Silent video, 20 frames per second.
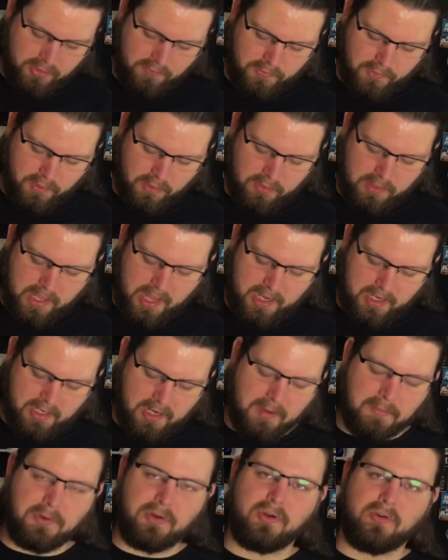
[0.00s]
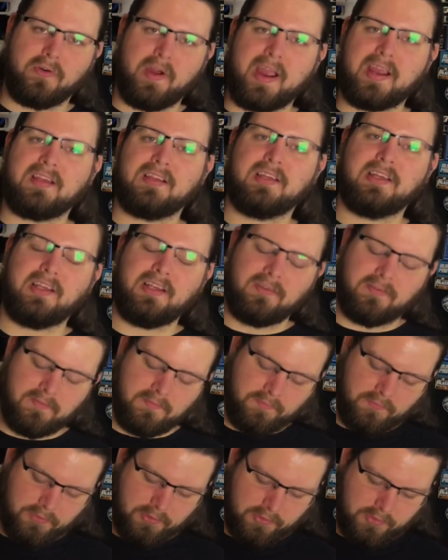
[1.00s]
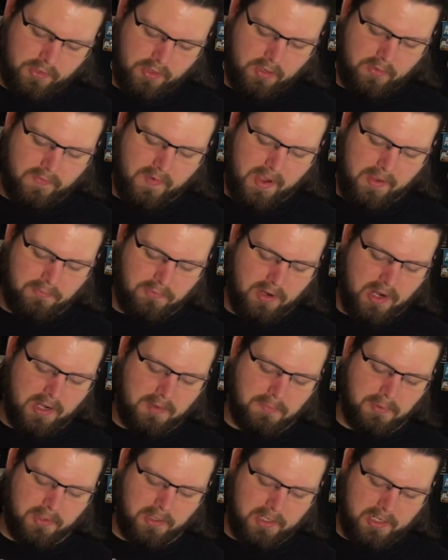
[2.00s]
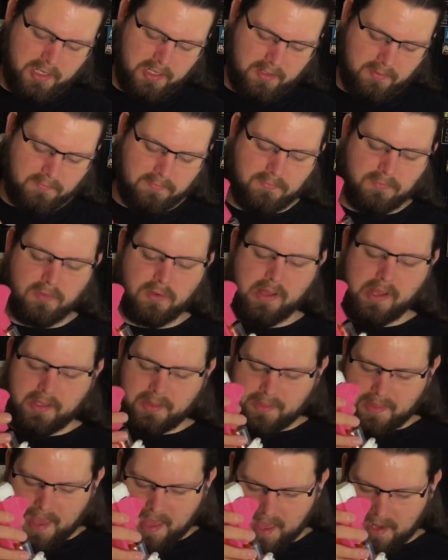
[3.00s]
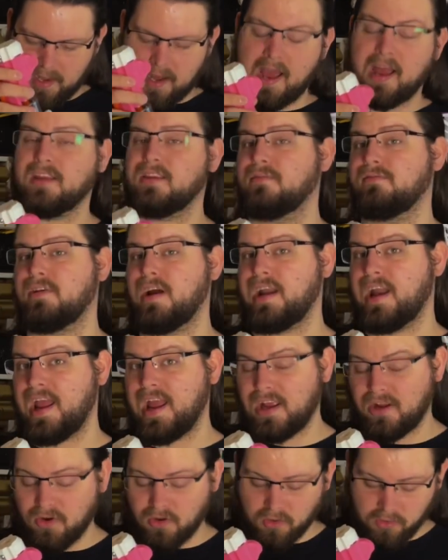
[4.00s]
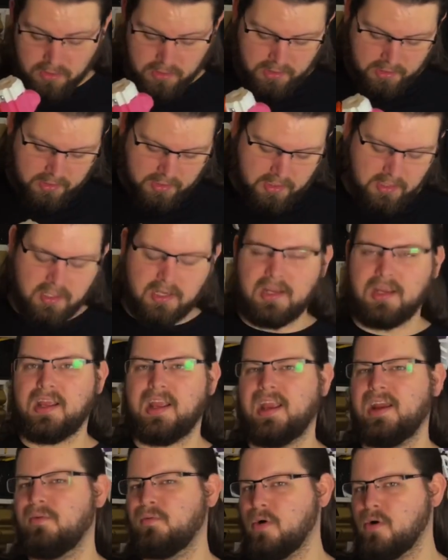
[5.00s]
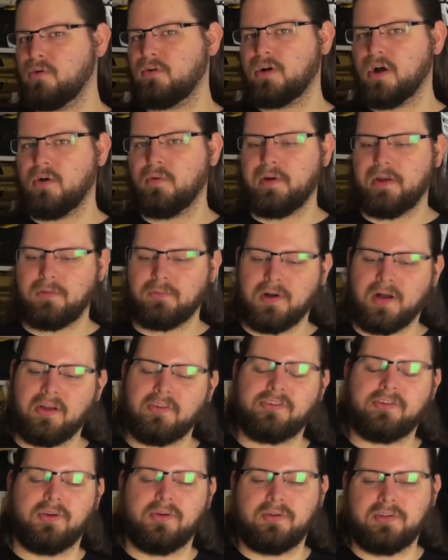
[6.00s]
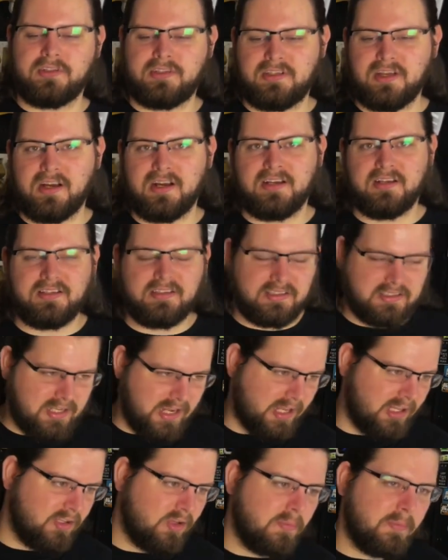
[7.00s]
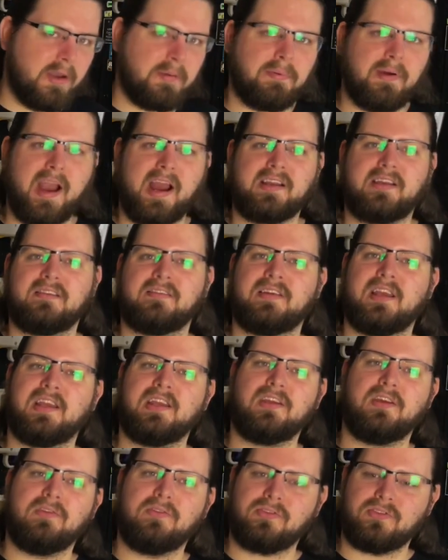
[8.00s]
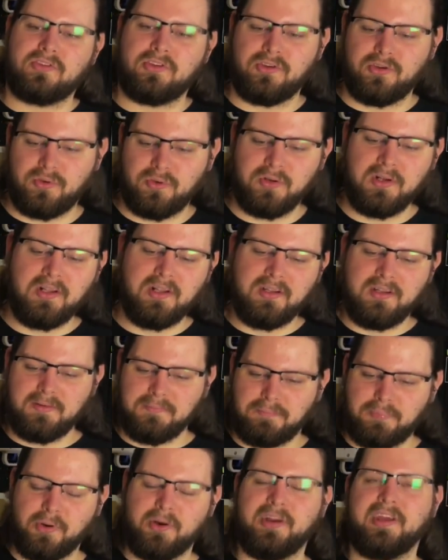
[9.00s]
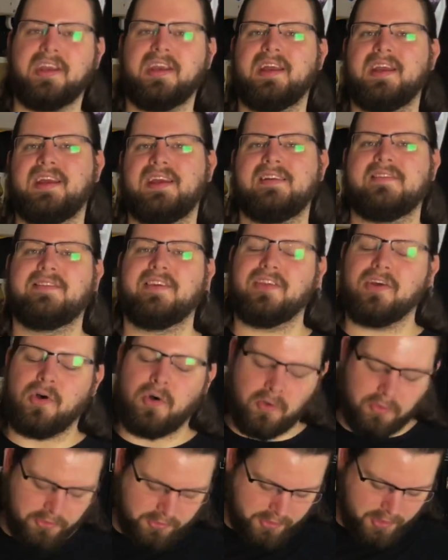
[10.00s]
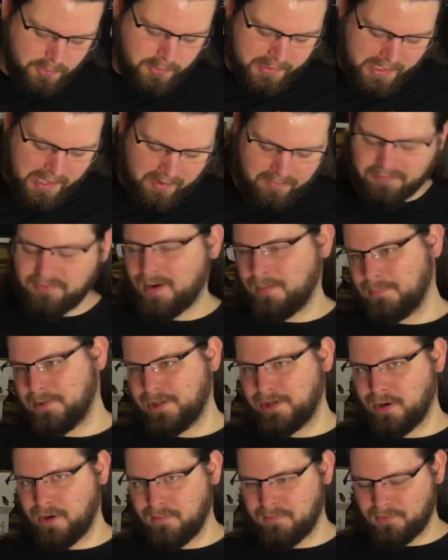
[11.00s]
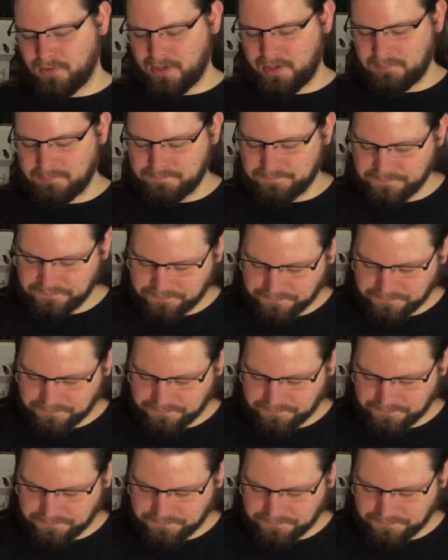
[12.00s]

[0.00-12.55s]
if you don't line it up correctly, so if I'm trying to put it in more like that, not the right angle, it won't go in well. So it does take a little bit of practice getting used to putting it into the holster without fumbling over it.